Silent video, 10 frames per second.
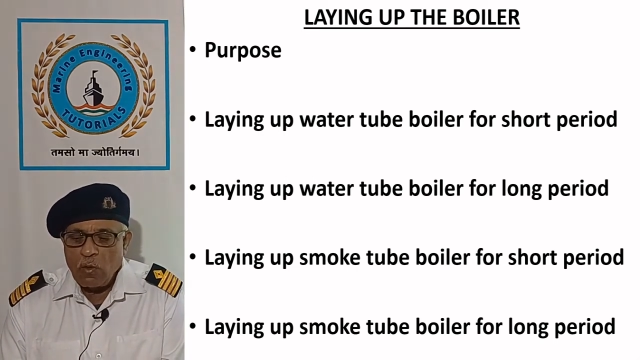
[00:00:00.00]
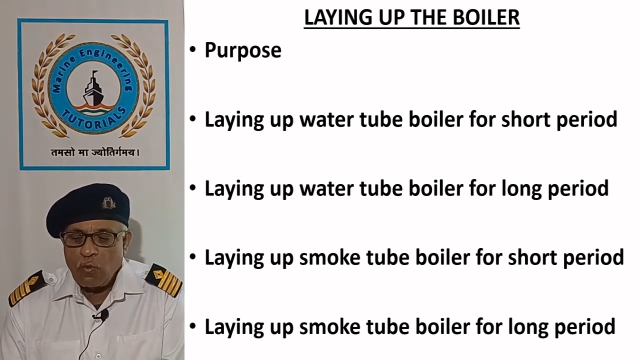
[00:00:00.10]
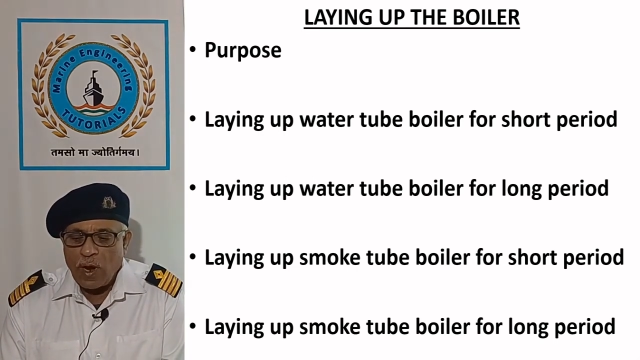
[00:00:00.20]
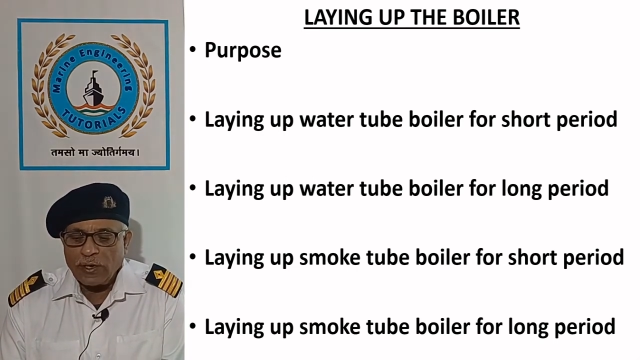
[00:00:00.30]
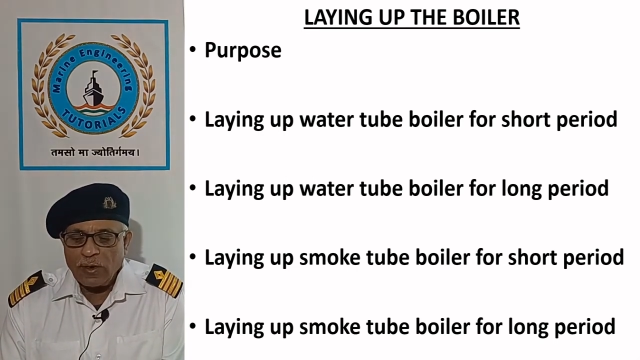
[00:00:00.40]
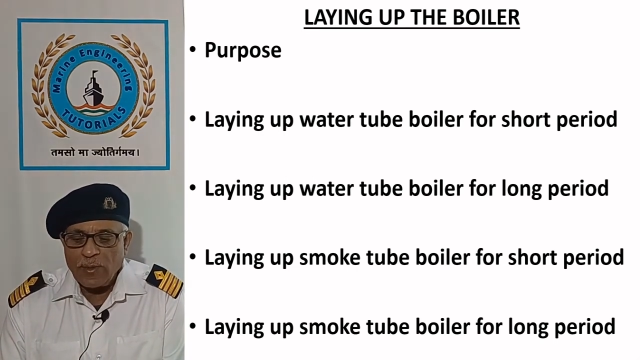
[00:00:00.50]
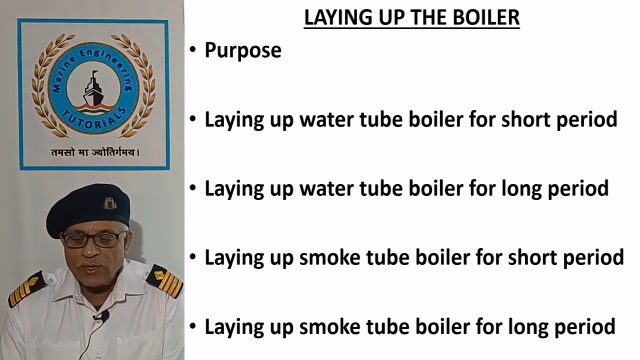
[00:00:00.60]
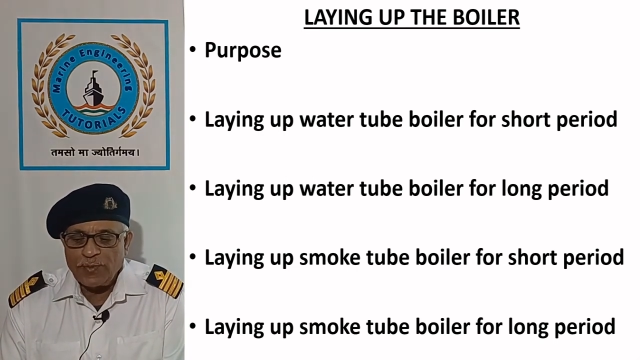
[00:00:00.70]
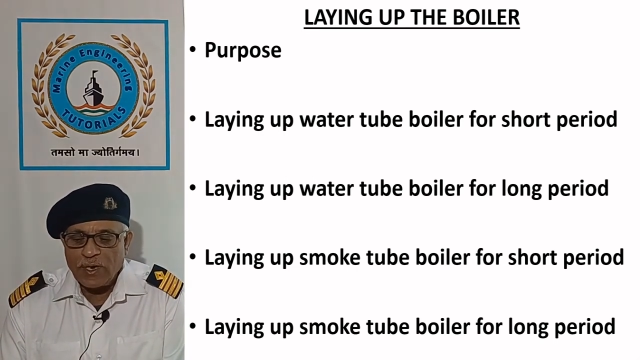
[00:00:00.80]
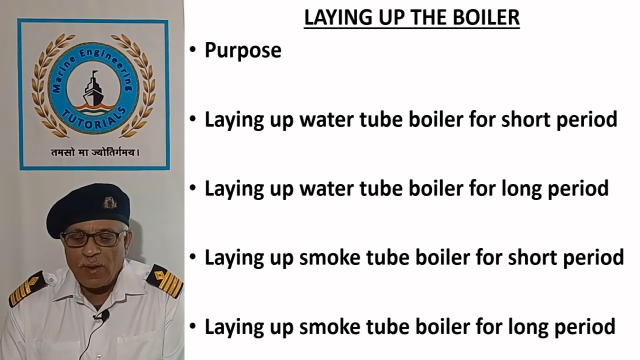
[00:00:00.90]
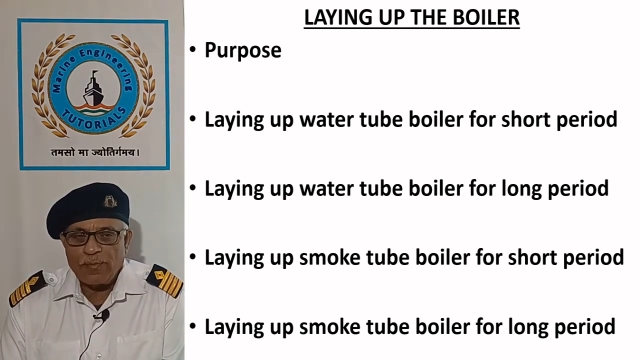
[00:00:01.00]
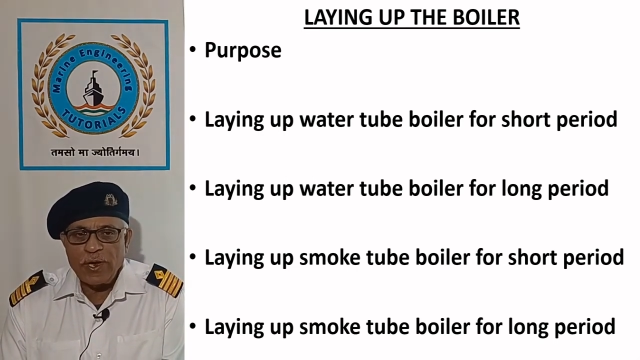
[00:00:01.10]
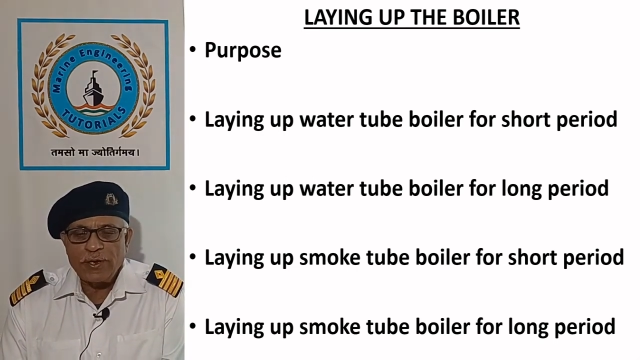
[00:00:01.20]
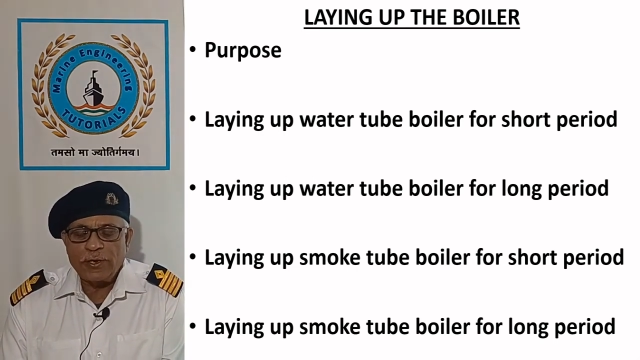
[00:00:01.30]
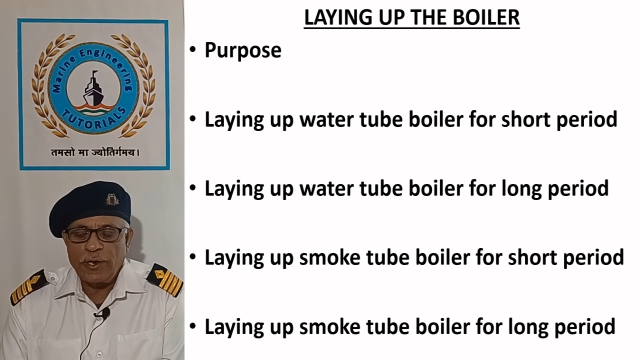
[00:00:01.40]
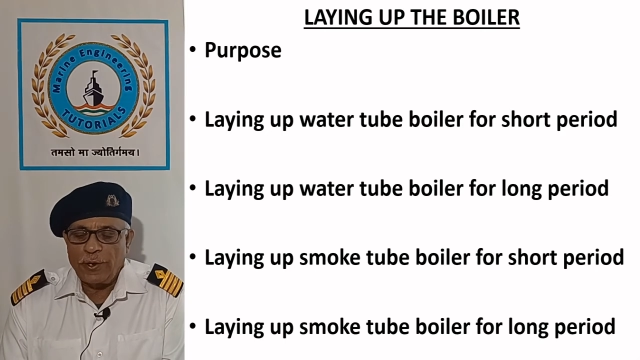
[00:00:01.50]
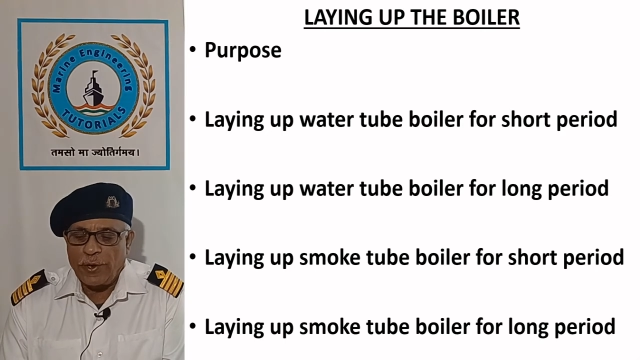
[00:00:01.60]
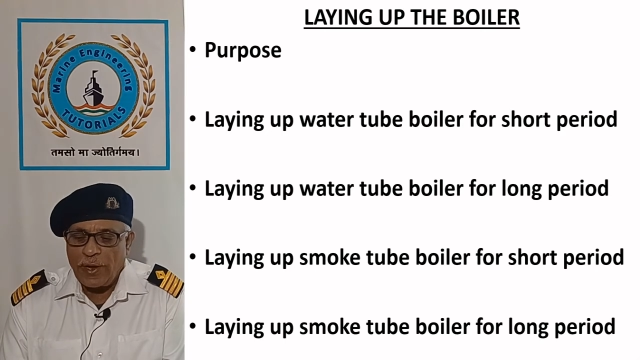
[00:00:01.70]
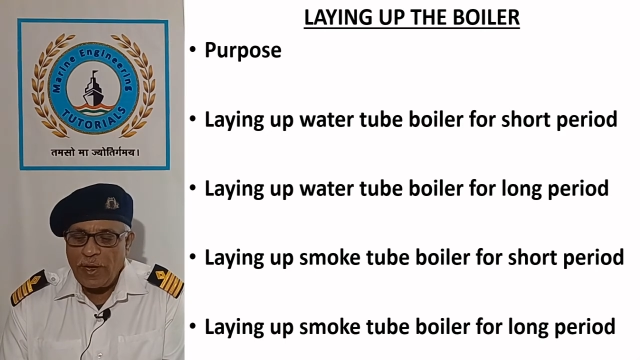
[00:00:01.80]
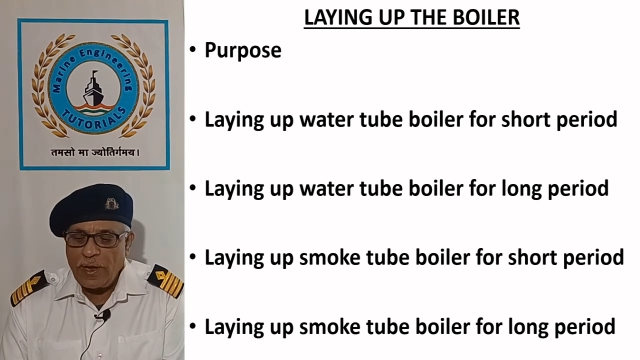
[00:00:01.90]
water must be completely
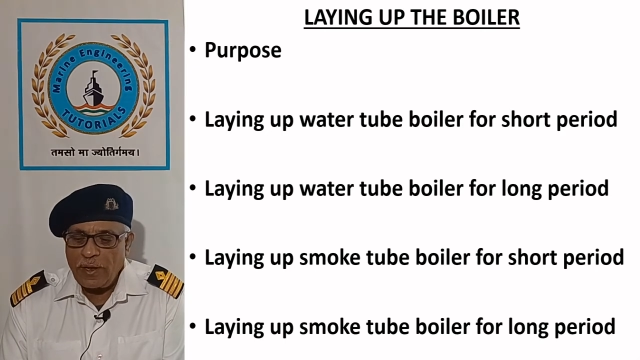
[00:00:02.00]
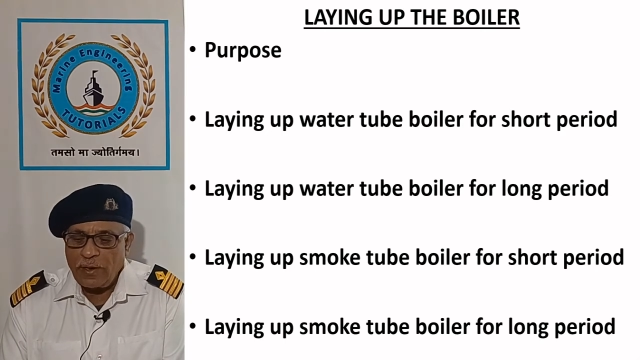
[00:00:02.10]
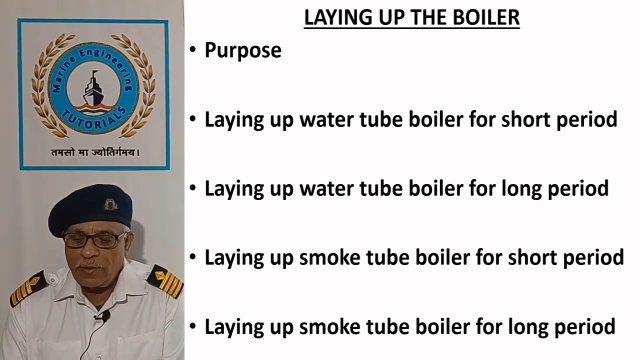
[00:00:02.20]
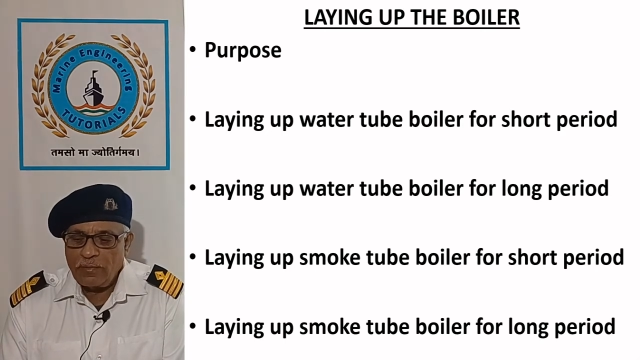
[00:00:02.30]
drained